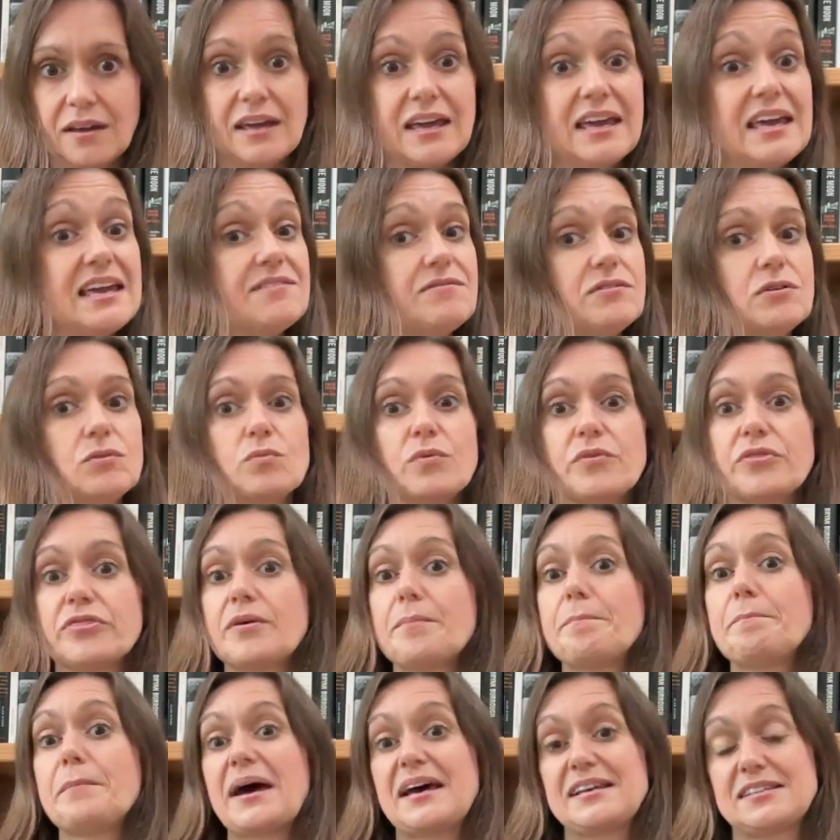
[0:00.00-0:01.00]
even with the
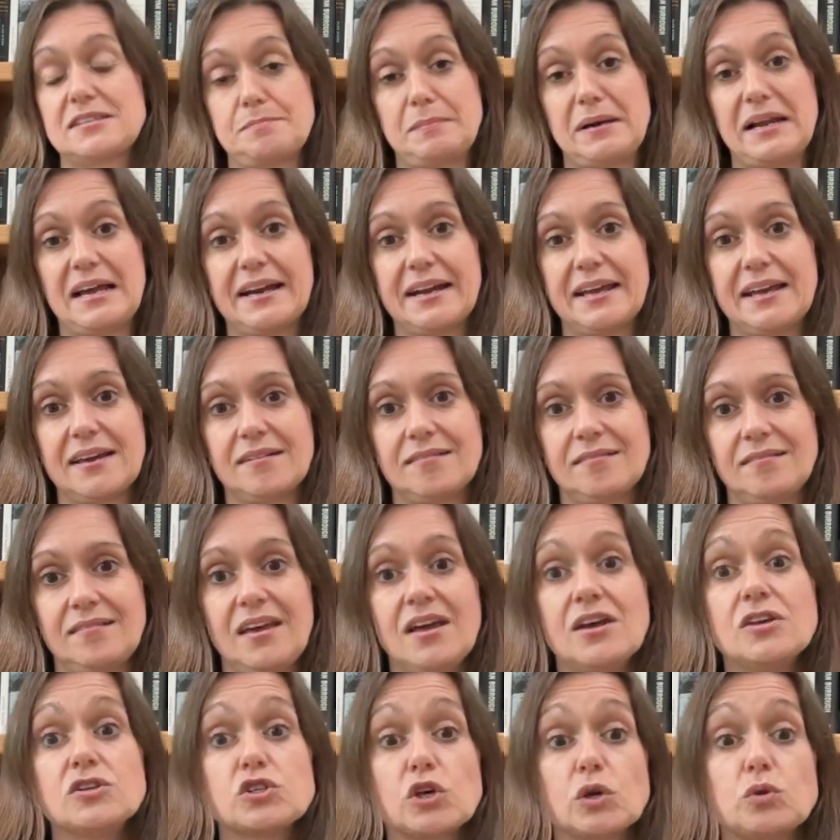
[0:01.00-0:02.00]
best planning.
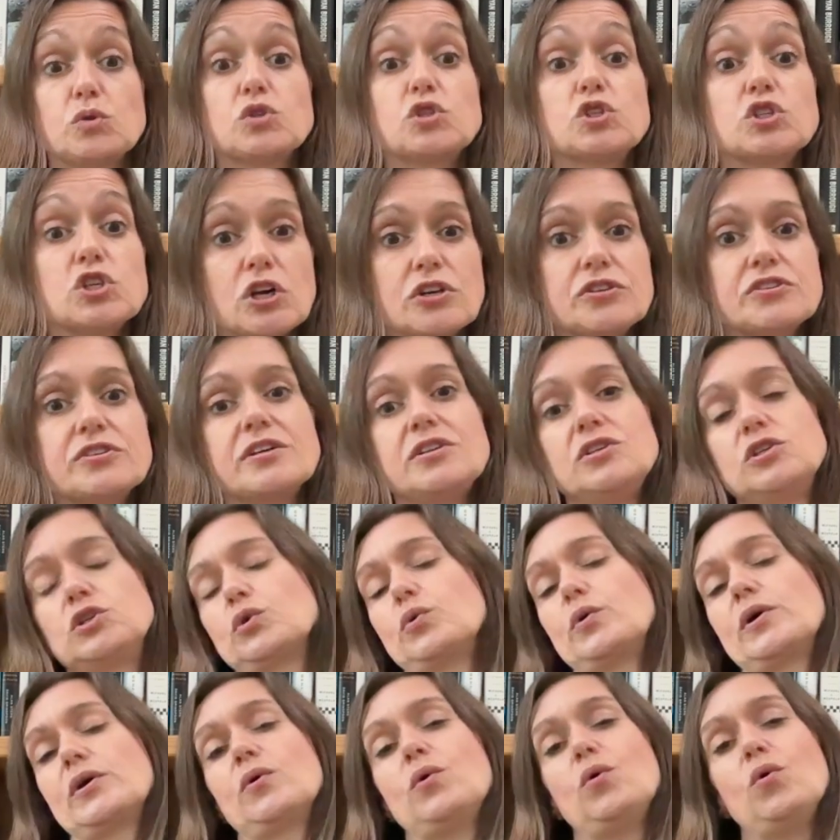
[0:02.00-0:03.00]
So just
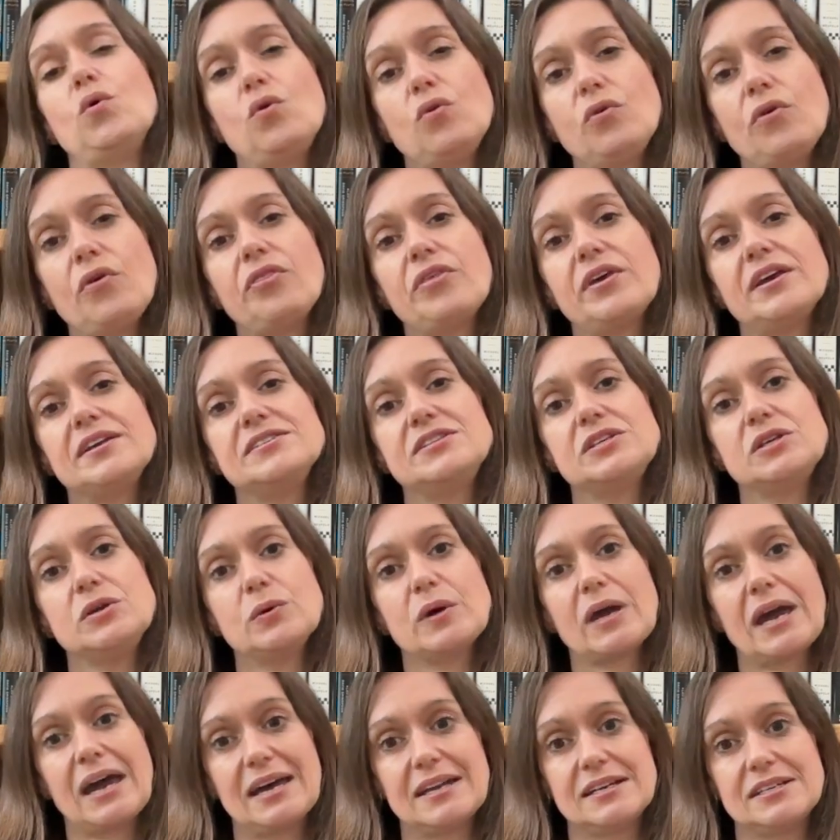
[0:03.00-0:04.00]
enjoy all the things that you
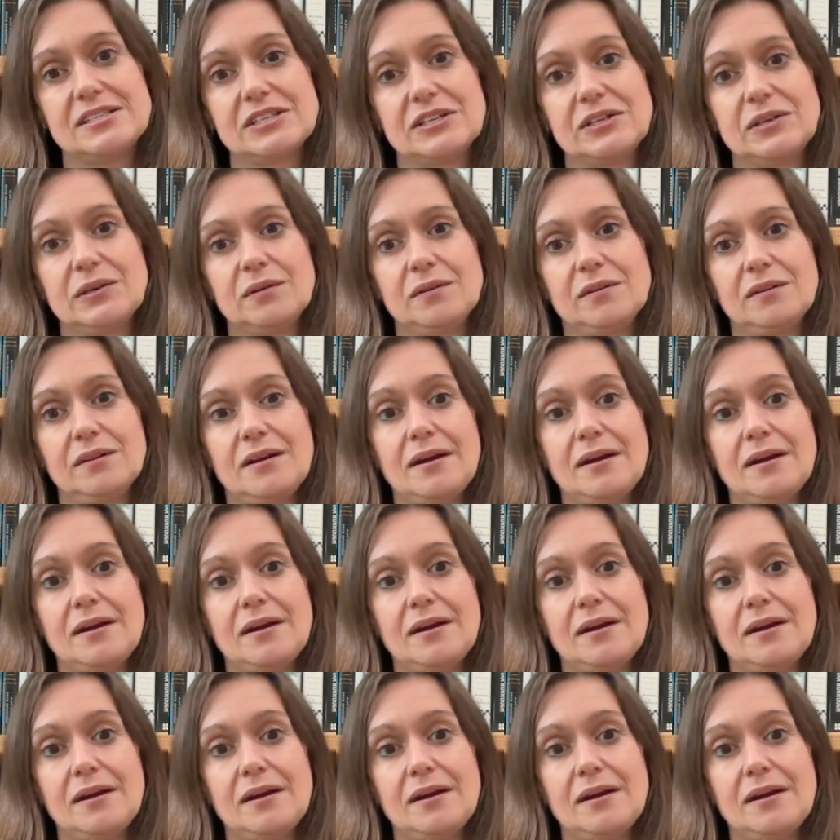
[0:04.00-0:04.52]
can do.